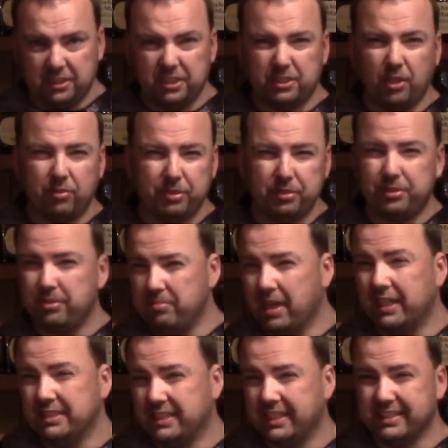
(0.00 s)
Just don't do too
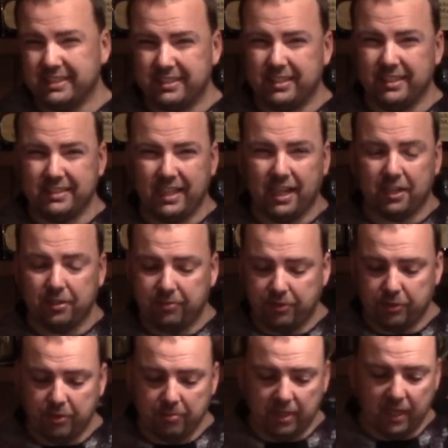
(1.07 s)
much because it's not good
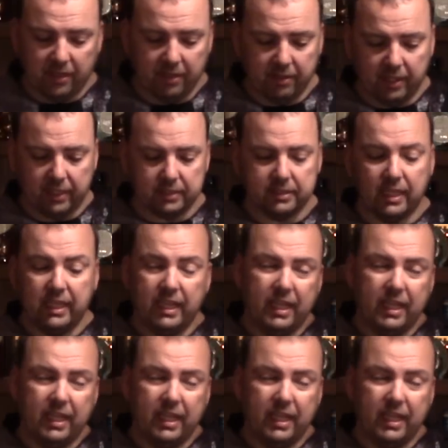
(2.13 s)
for too many other things.